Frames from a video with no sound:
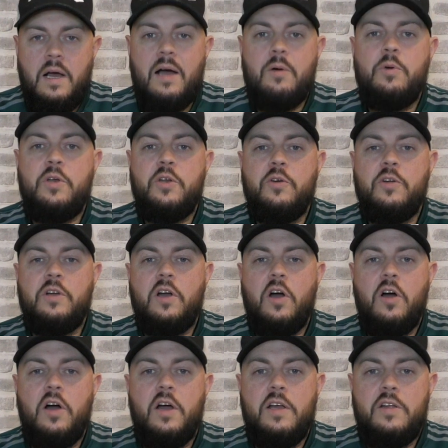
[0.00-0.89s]
How we doing,
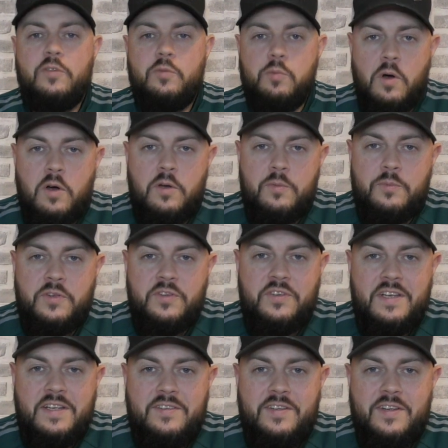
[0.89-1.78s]
guys? Welcome to
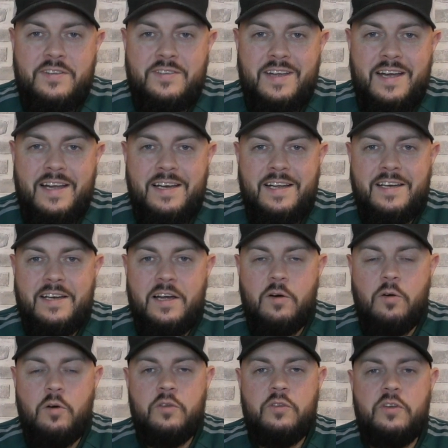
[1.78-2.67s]
DT's Daily.
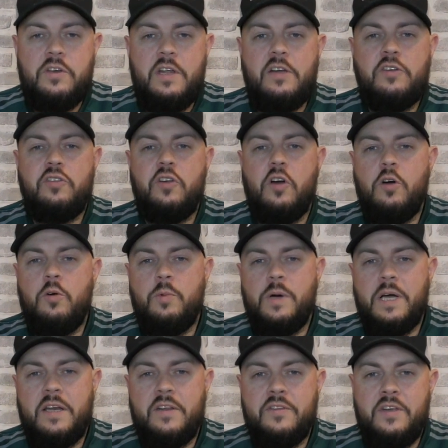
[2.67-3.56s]
Now, on today's show,
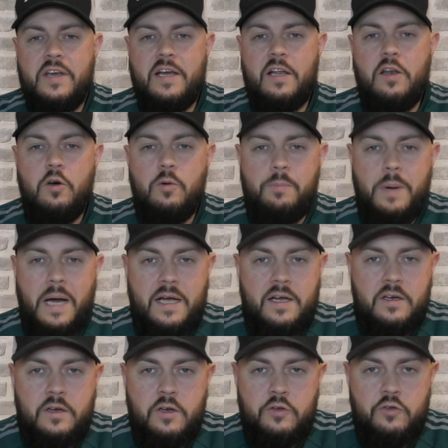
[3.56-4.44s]
we're going to take a look
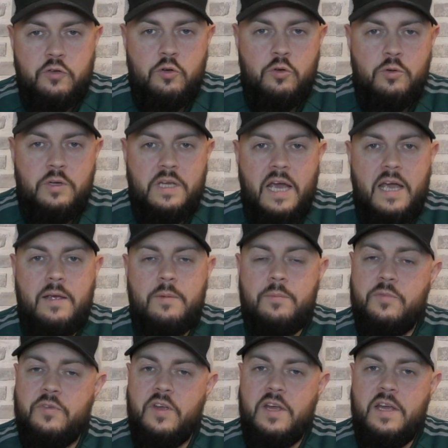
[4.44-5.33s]
back at the two
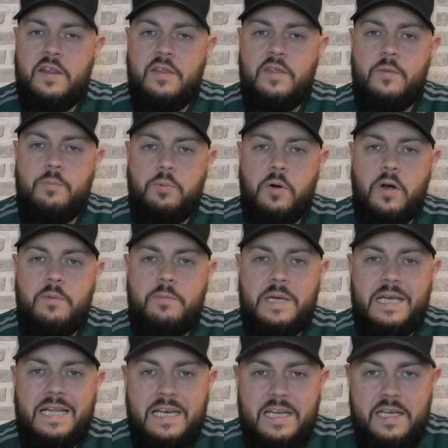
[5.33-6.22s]
games in the
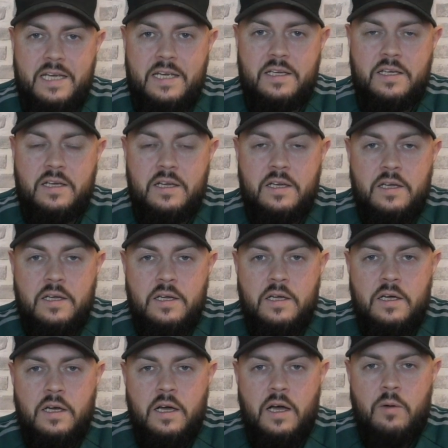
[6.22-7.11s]
Premier League.
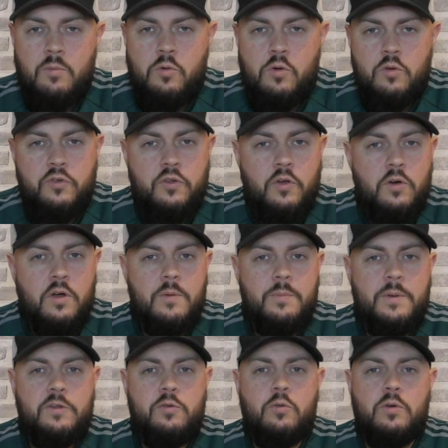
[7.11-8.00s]
And we're also going to
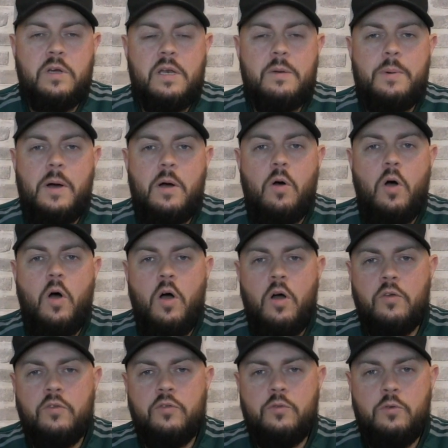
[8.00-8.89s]
be talking about
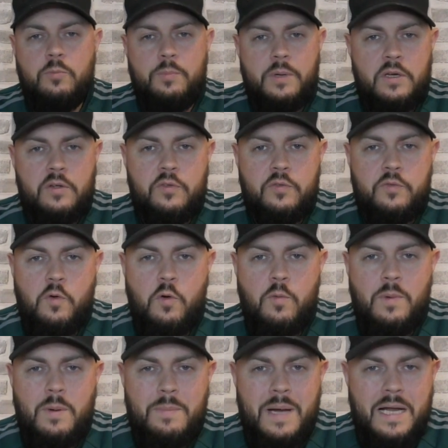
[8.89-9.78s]
Arsenal, because
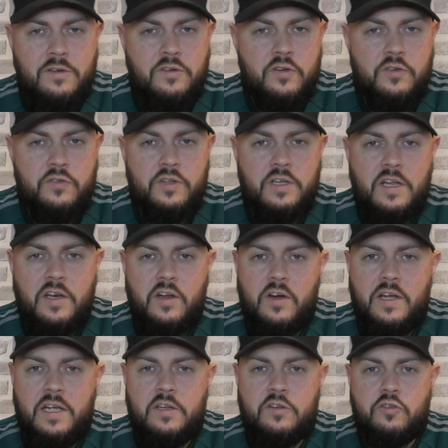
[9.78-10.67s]
former Manchester
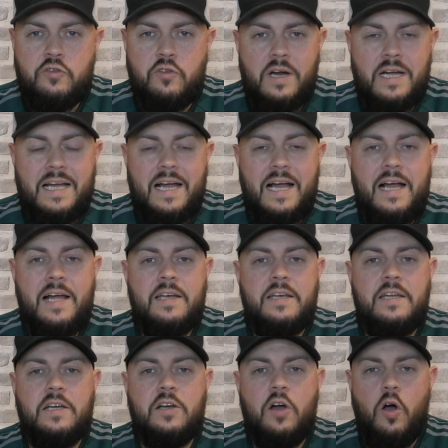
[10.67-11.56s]
United striker
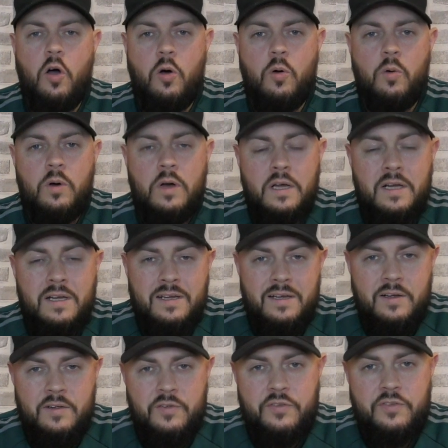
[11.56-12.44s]
Andy Cole
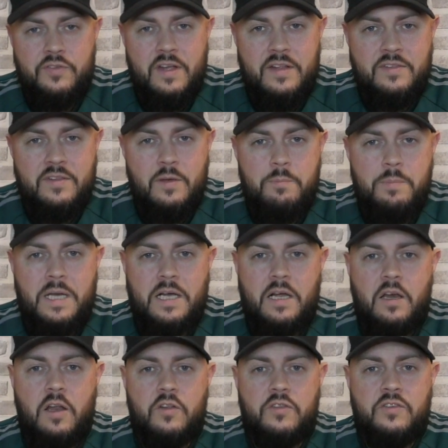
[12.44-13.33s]
has said that
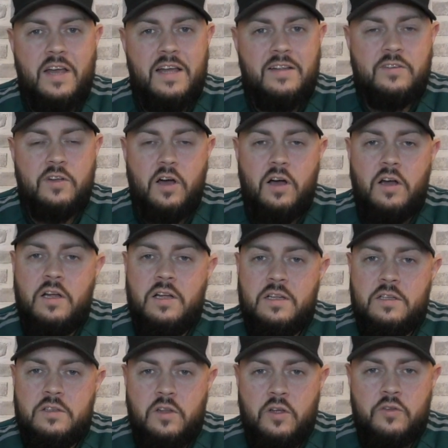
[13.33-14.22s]
Mikel Arteta
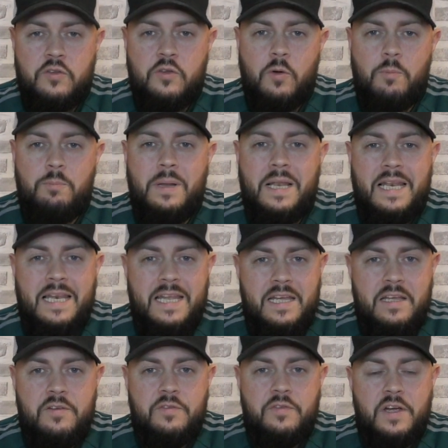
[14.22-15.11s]
does not
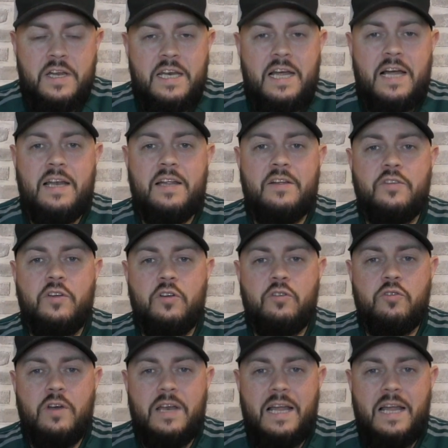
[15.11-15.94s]
believe in Alexandre